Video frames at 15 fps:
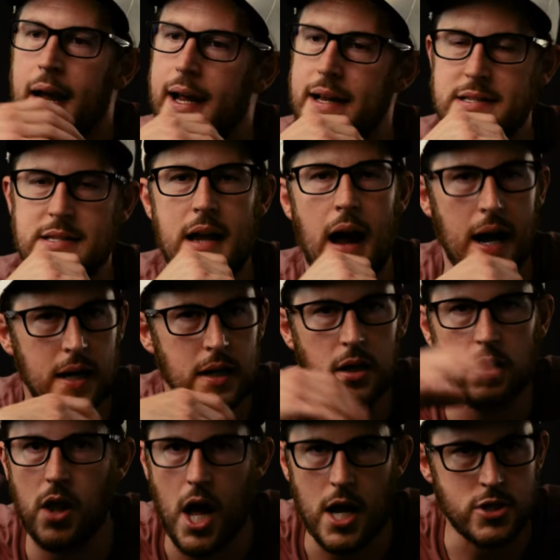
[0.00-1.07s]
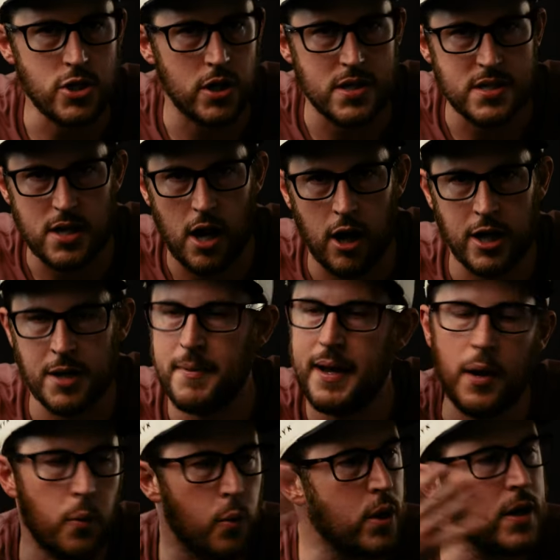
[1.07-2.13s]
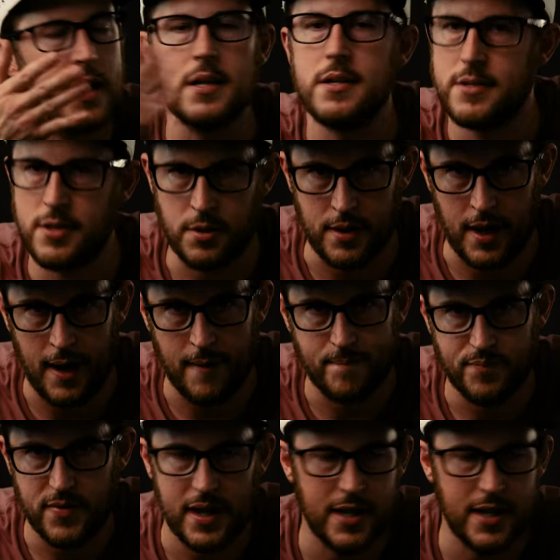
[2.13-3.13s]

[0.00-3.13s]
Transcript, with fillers: It's not going to launch her to stardom. It wouldn't do that.